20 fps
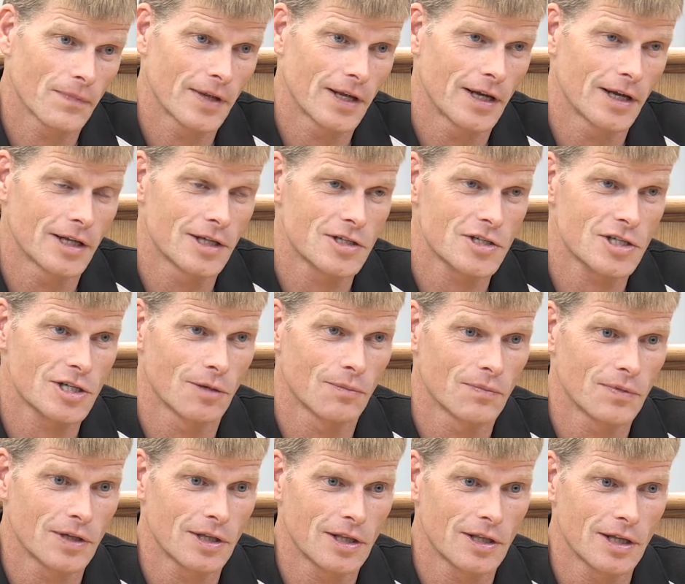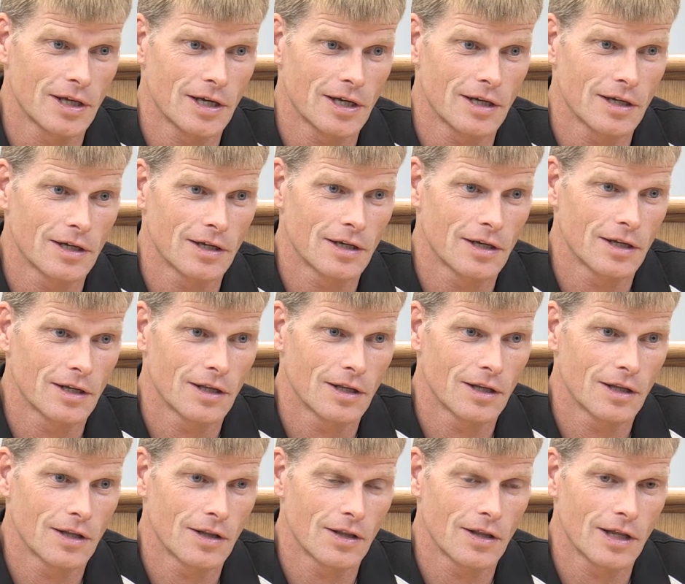And it's something that
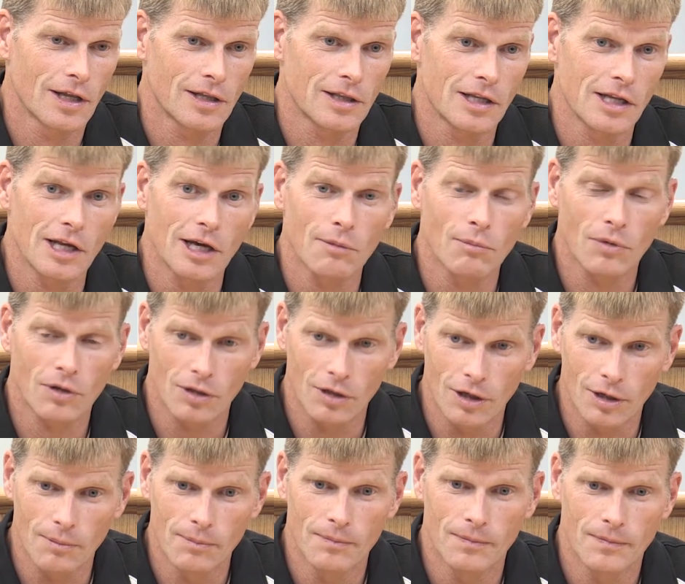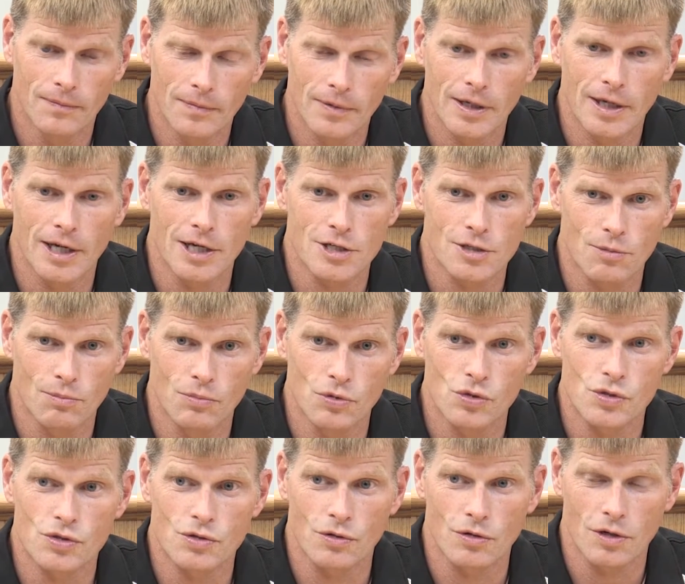the M Club, as a
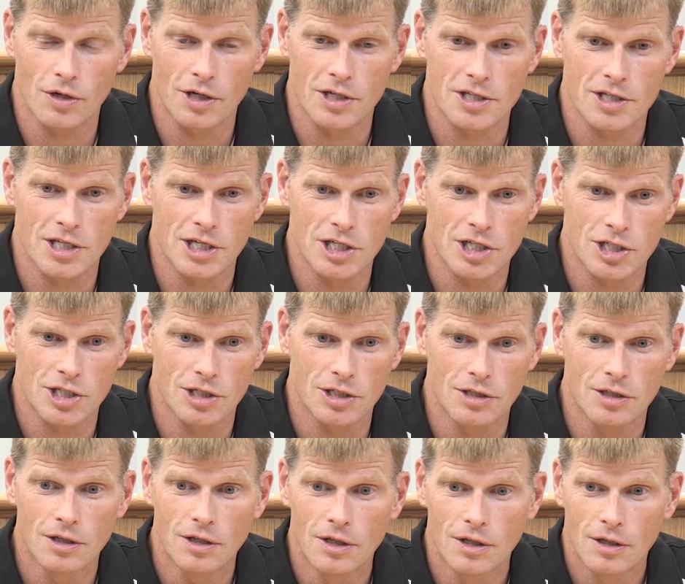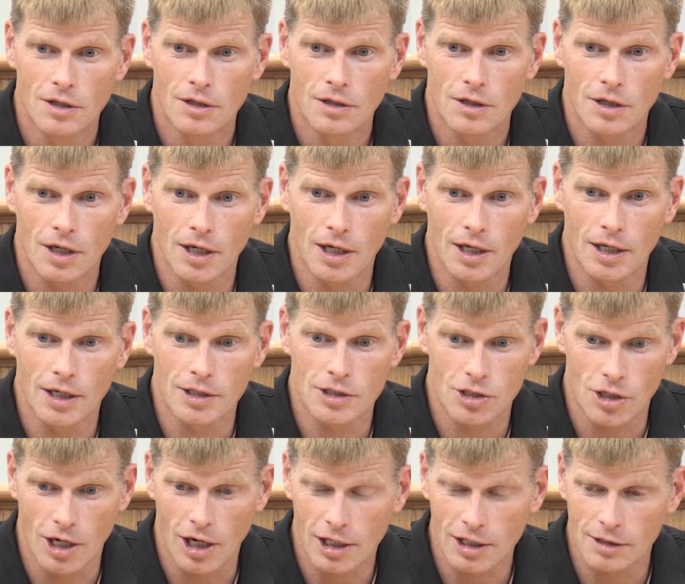booster organization,
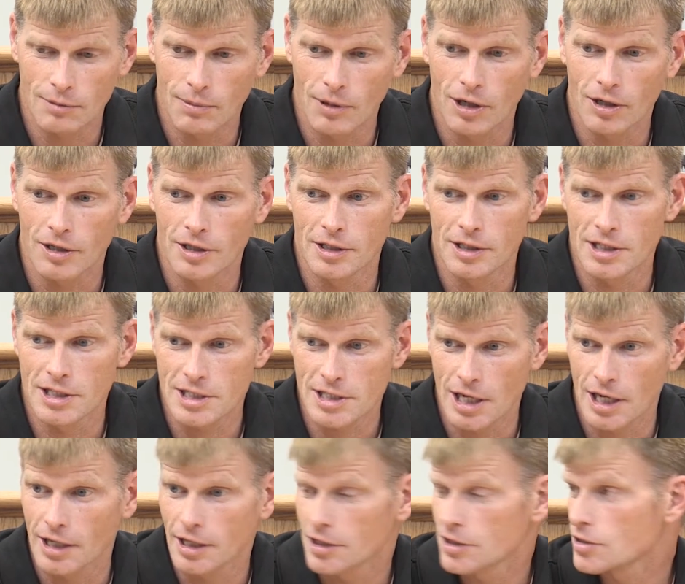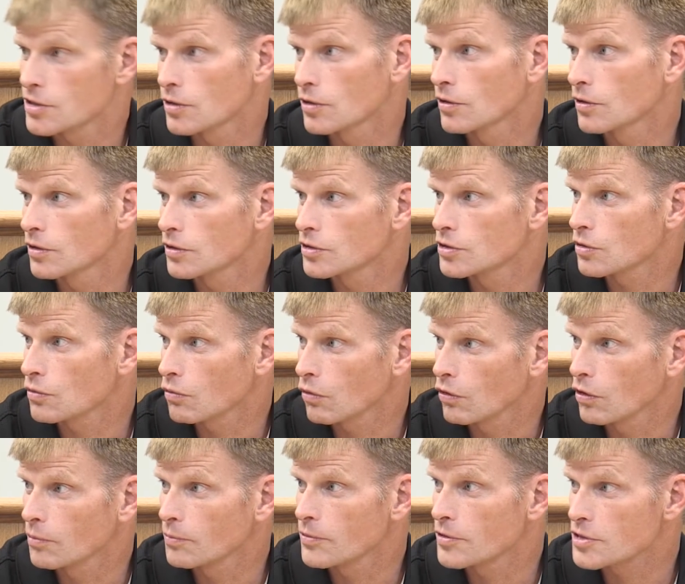talked about and decided to
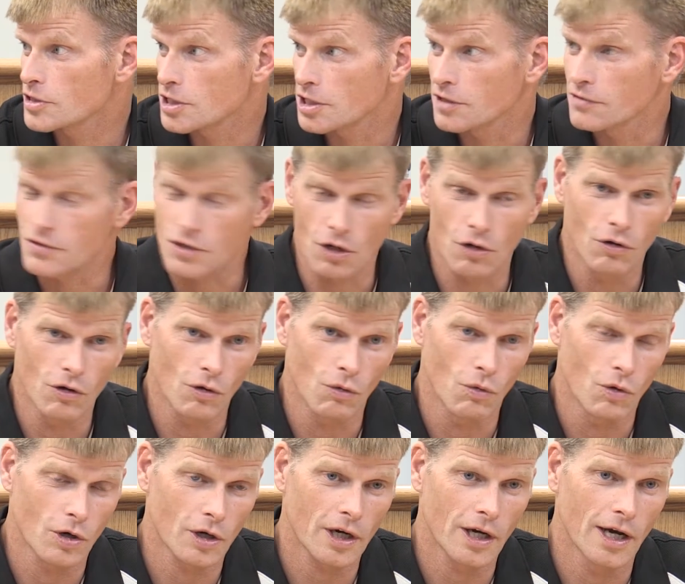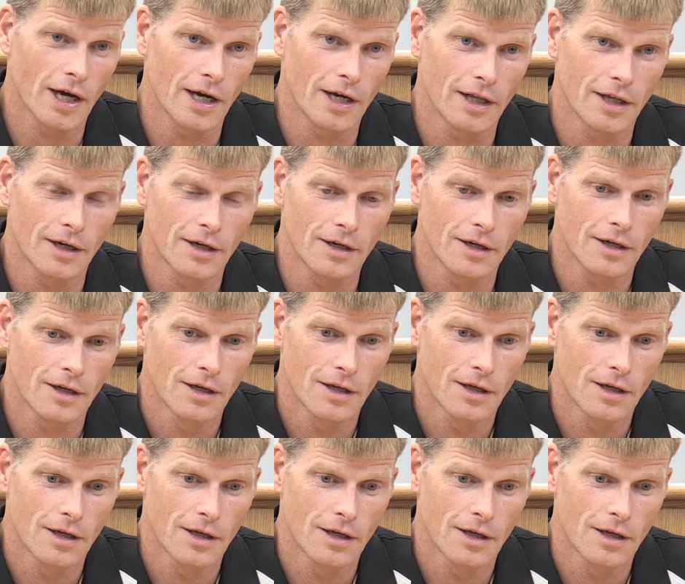roll up their sleeves and go to work on.